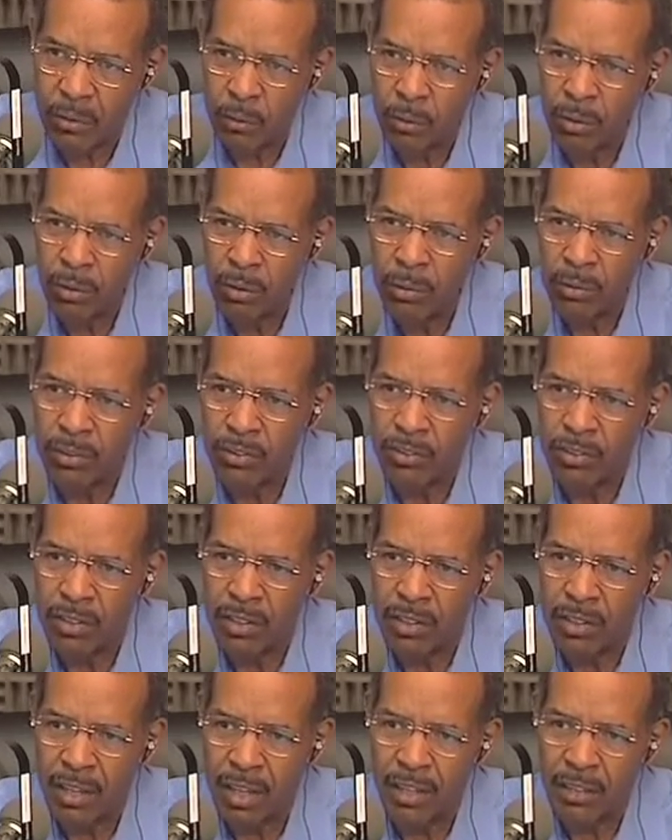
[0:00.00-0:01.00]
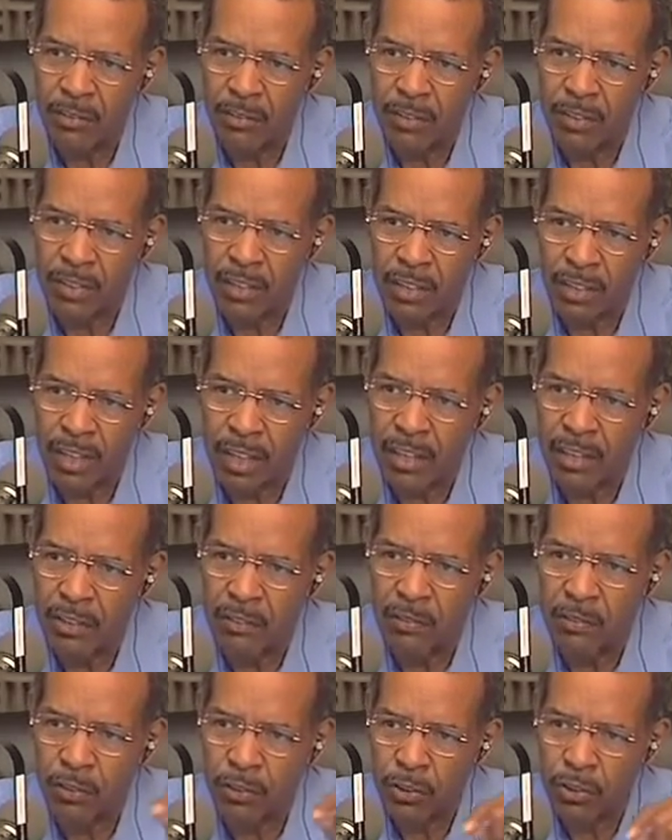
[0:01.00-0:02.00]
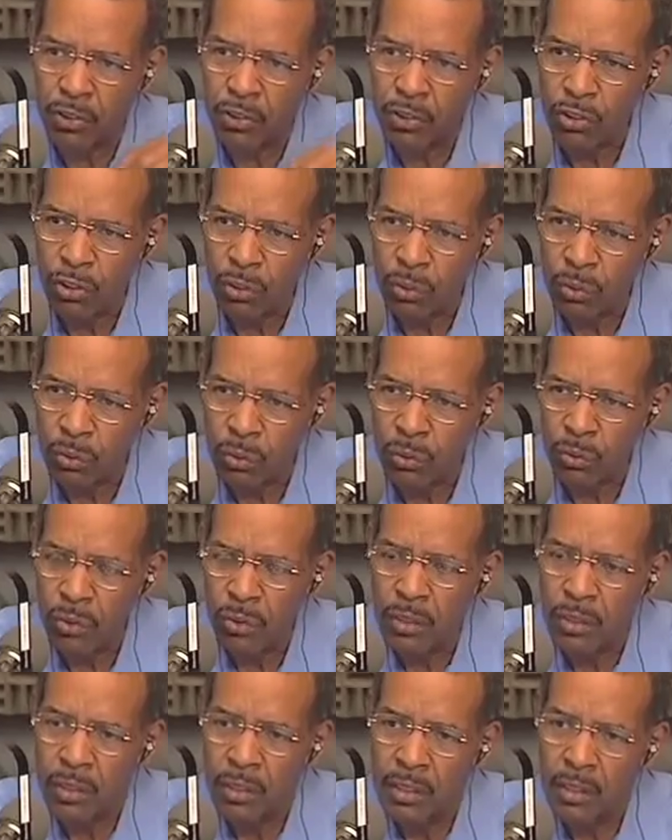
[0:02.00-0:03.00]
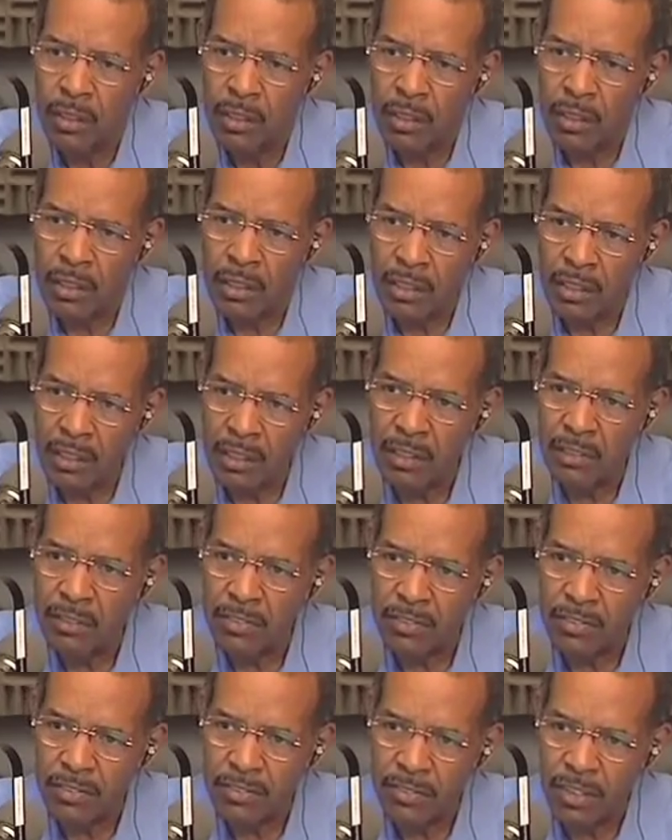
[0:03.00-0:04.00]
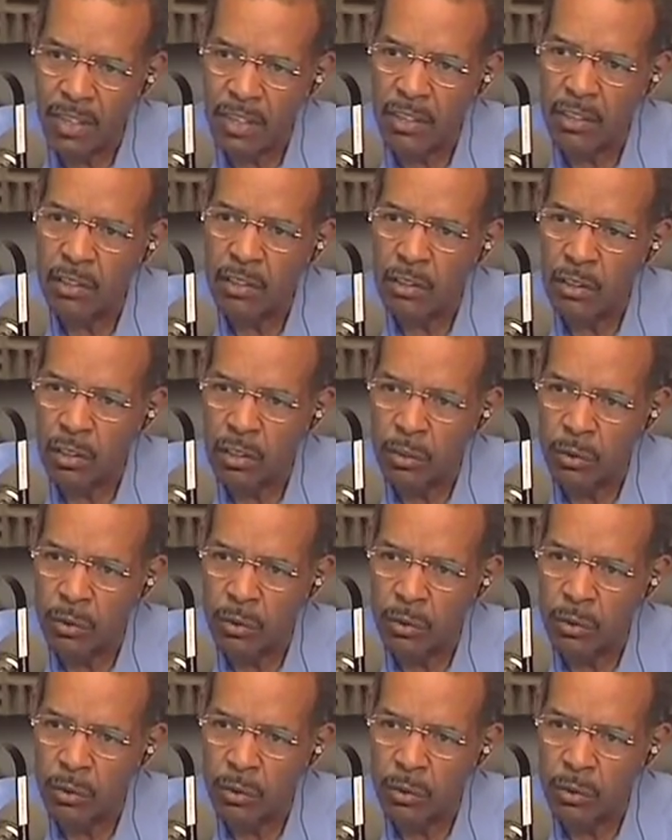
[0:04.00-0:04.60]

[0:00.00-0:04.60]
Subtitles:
What was life like for you in St.